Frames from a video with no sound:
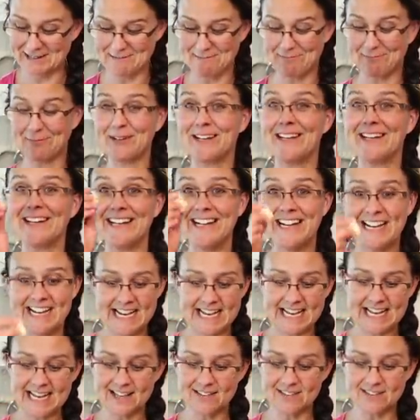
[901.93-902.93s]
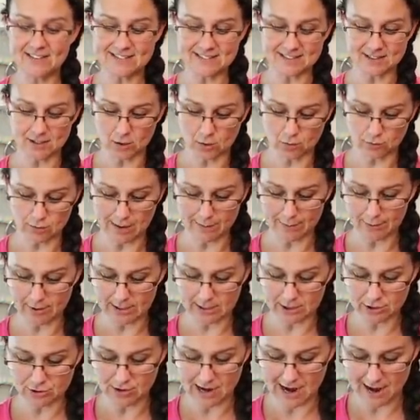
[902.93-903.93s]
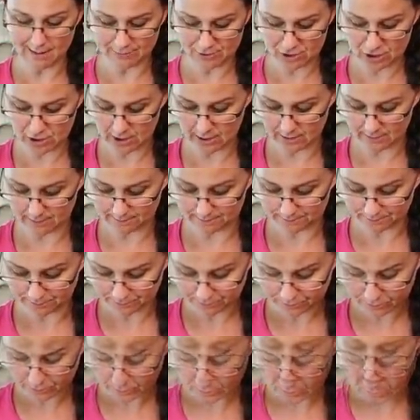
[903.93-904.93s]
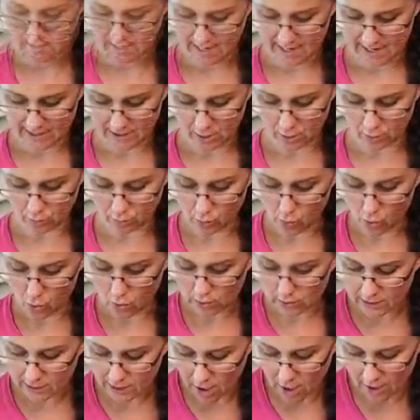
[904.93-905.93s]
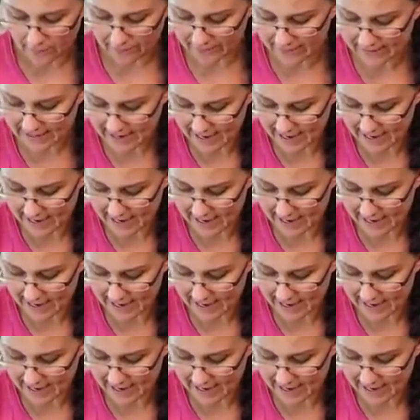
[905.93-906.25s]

you put it in this little rubber contraption and you roll it on the